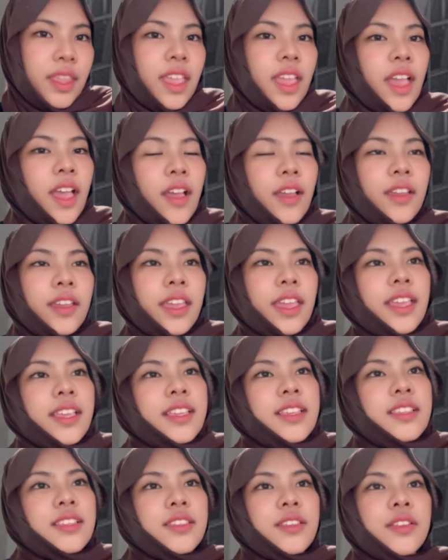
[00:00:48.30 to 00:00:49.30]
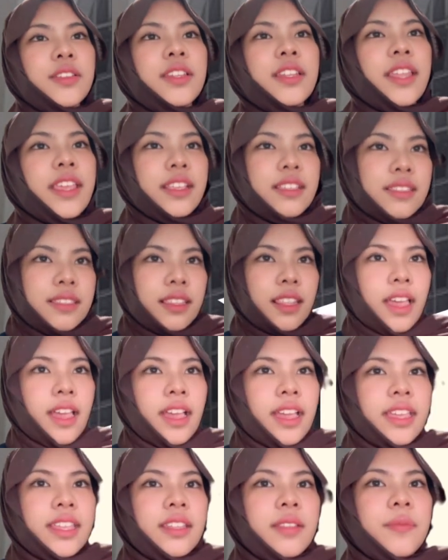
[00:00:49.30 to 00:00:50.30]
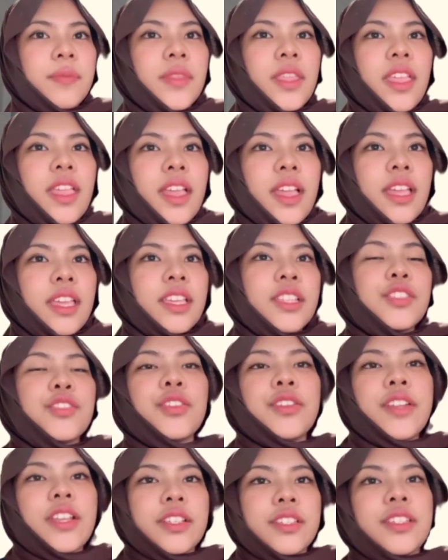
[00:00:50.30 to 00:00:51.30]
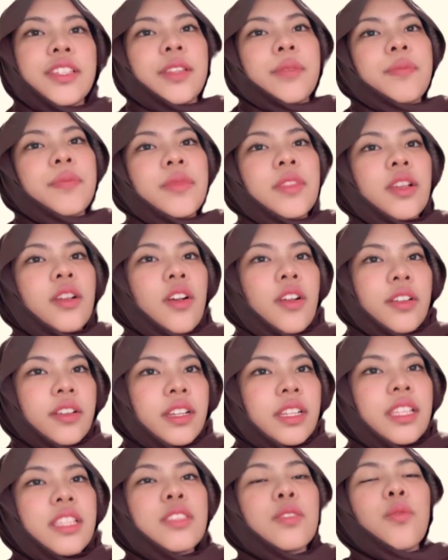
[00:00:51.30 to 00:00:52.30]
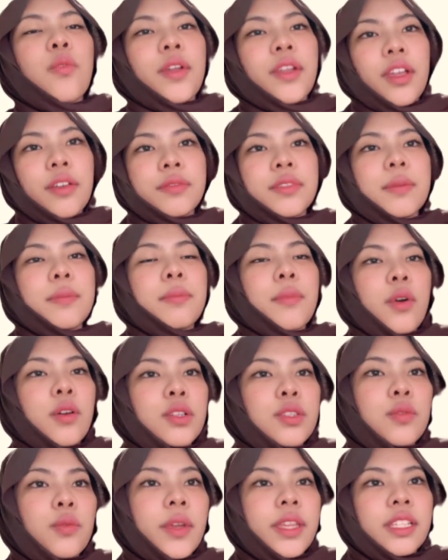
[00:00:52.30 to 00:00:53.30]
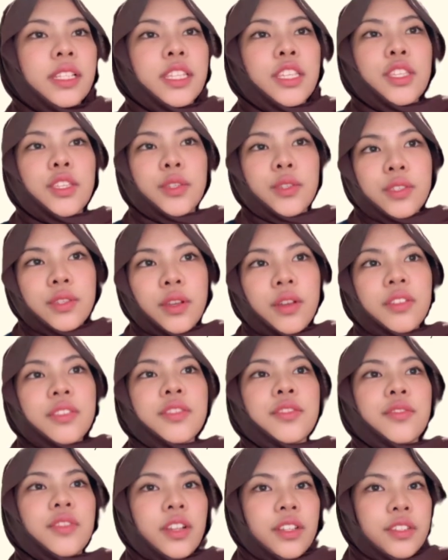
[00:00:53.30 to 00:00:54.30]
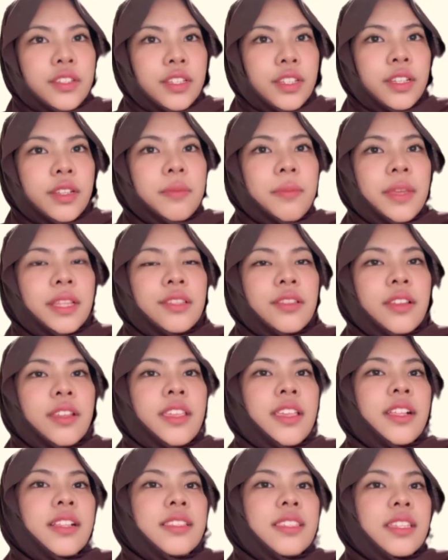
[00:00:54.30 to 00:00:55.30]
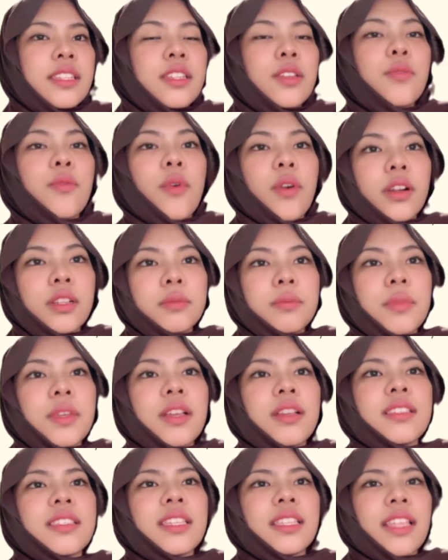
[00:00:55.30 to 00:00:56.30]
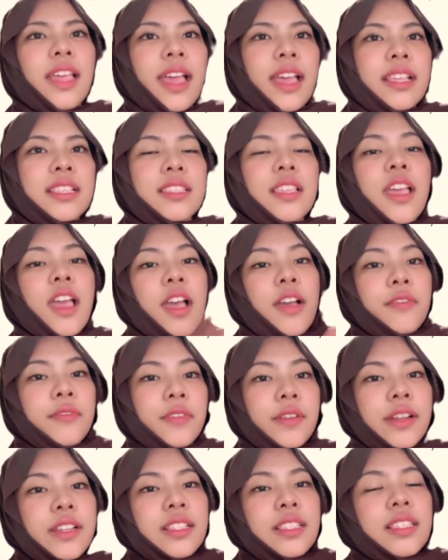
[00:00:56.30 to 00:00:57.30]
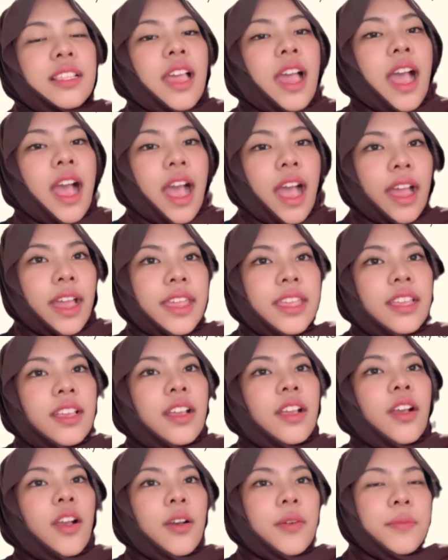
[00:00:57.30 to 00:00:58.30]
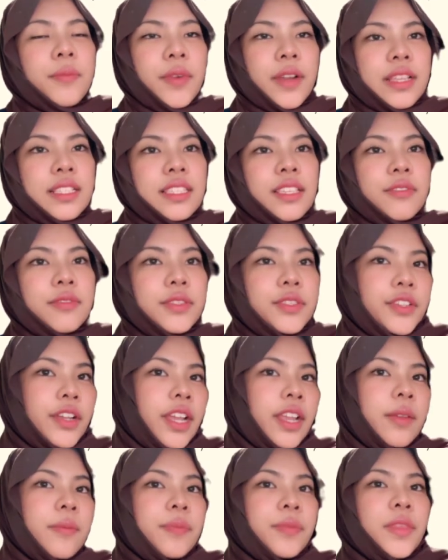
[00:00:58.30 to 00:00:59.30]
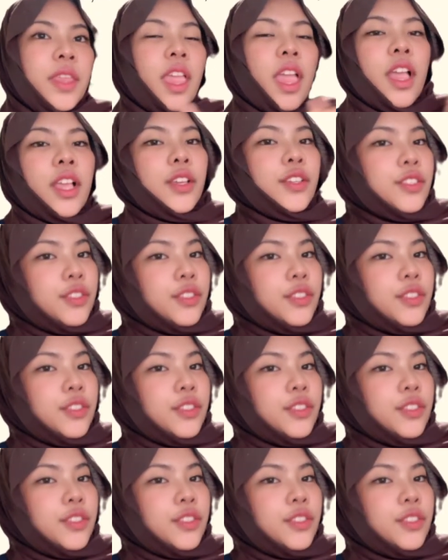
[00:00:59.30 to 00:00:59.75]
Okay, so the next slide. Introduction. The concrete is one of the most widely used construction materials in the world because it has first, high compressive strength, good